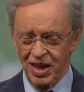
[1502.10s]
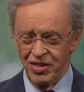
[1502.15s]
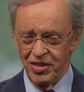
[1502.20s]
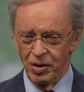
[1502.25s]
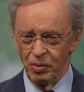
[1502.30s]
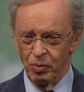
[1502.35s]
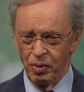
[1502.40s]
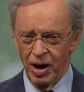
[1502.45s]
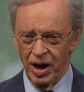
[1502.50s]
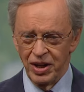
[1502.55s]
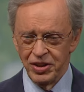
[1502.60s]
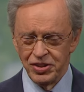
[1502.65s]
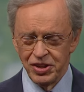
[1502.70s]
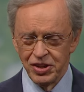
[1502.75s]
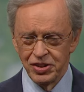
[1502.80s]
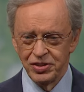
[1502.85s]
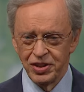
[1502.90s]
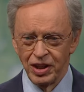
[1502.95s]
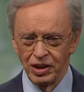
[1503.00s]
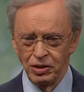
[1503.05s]
The
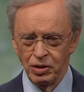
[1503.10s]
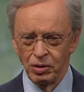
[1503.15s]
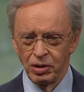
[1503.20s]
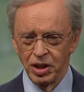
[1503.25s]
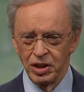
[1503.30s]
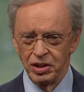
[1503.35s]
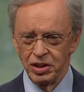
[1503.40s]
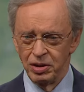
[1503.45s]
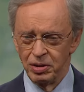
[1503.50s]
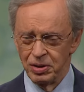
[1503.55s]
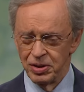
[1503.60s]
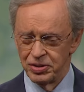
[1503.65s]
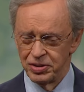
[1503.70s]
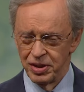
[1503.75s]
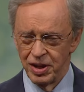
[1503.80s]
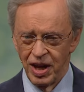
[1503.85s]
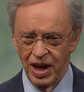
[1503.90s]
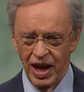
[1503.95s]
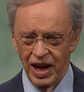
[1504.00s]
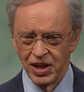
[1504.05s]
wisest thing you can do is
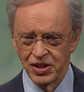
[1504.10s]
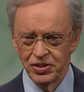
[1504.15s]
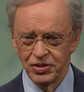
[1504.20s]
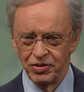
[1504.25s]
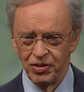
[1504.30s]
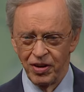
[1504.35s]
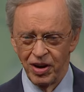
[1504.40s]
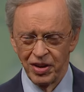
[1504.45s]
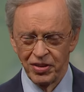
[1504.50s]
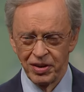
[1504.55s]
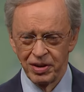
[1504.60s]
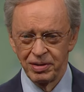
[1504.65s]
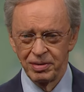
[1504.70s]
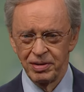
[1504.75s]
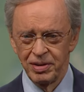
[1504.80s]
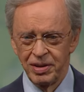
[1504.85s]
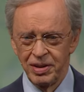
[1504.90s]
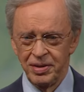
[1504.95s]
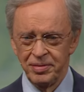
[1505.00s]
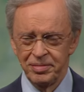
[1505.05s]
to ask Father
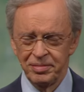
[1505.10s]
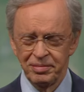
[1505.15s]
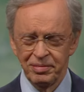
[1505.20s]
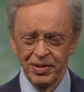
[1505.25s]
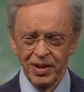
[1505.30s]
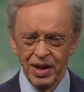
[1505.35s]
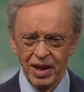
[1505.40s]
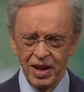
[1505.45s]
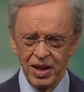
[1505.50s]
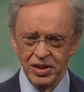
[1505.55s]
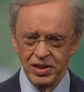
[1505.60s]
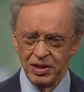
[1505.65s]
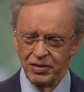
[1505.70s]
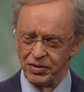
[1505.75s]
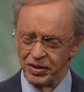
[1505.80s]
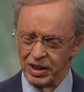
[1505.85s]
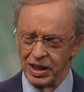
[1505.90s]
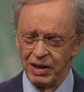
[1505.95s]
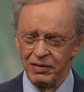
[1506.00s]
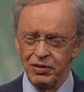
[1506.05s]
to
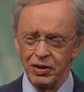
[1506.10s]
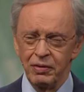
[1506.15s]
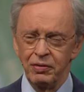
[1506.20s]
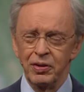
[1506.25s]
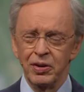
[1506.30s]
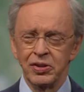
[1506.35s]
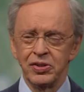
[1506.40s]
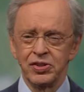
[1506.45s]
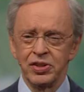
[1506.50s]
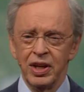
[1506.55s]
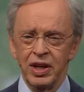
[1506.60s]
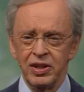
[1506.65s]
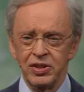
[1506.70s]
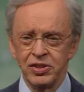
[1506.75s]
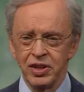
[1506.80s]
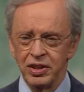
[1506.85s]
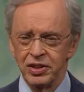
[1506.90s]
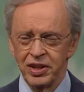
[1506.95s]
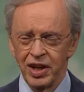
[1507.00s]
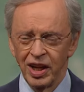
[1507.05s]
forgive you of your
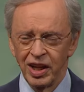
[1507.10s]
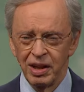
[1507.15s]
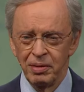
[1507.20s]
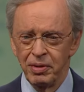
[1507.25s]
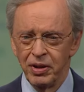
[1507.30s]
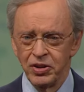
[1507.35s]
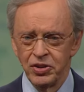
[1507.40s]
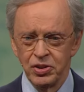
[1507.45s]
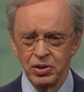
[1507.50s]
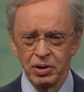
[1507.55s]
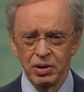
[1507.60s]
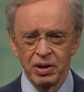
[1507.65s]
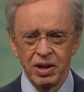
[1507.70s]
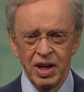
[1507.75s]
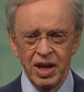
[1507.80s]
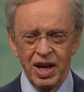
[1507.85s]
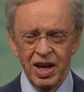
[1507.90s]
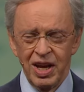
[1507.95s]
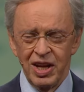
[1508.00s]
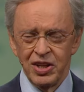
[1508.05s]
sins and tell Him that you're
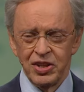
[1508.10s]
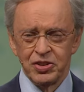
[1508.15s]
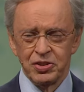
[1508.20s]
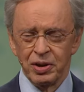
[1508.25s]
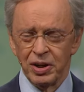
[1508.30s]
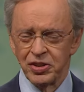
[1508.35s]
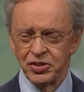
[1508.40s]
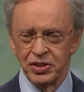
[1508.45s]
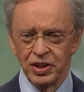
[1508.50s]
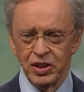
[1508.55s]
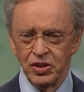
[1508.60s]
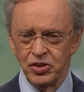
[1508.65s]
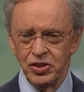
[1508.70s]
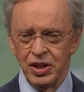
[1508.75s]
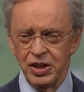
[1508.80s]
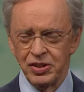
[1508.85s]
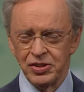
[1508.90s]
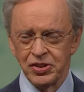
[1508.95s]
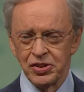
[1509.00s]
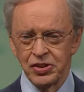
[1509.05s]
trusting
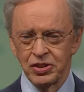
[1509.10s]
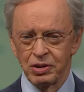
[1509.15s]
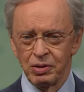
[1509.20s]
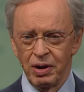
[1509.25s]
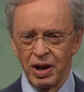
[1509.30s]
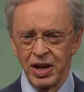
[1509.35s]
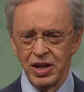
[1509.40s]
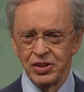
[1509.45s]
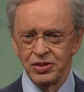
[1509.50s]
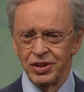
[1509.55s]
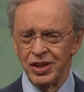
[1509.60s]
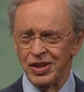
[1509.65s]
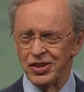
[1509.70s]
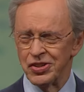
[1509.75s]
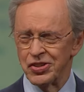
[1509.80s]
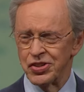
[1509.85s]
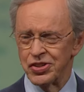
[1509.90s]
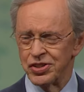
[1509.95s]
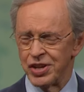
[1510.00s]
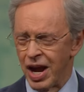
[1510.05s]
Jesus Christ,
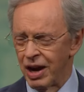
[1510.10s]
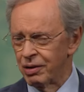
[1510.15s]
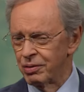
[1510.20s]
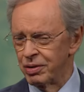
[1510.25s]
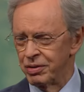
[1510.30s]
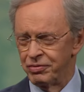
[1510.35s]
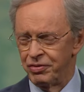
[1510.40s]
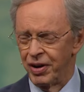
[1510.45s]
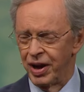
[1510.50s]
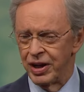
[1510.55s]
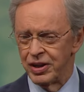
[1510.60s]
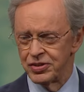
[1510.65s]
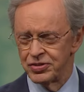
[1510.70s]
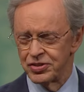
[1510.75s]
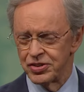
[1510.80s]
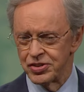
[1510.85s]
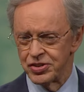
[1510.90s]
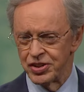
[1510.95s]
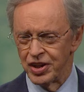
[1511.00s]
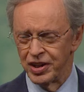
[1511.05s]
His sacrificed
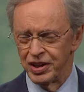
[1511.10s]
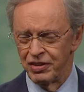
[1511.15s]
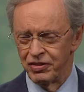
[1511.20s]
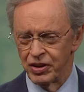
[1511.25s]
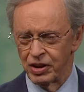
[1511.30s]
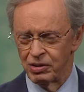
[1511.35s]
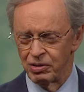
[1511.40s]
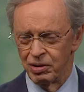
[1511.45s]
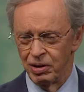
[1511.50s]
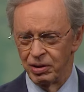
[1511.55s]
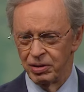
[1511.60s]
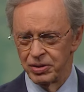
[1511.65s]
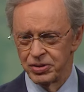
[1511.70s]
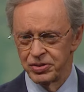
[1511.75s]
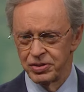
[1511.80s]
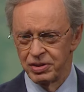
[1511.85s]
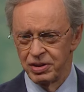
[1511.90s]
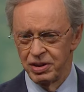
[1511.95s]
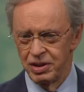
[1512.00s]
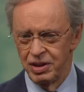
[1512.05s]
Son at the cross